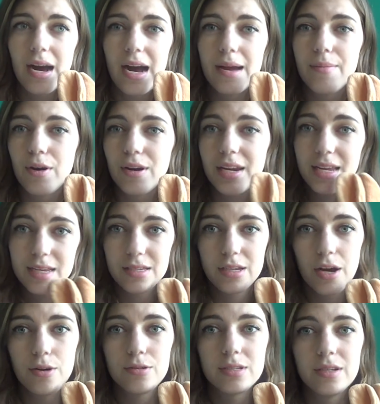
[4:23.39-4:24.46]
I'm on East
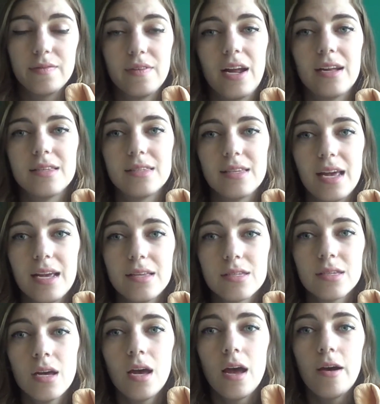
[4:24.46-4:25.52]
Coast of the United States,